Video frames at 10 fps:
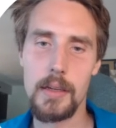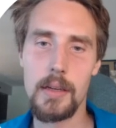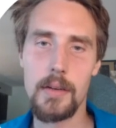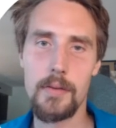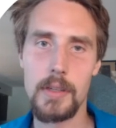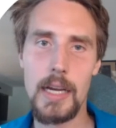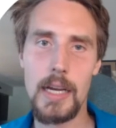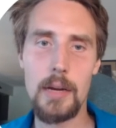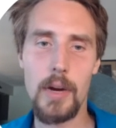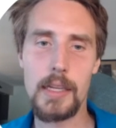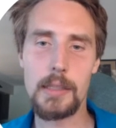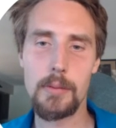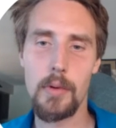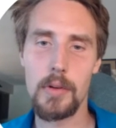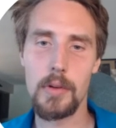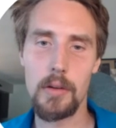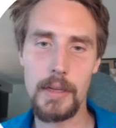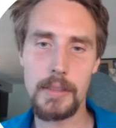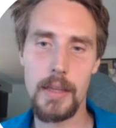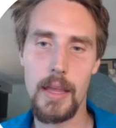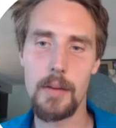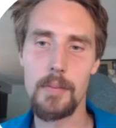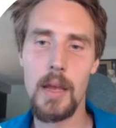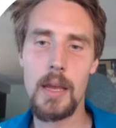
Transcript: for time-wise, we won't go into them,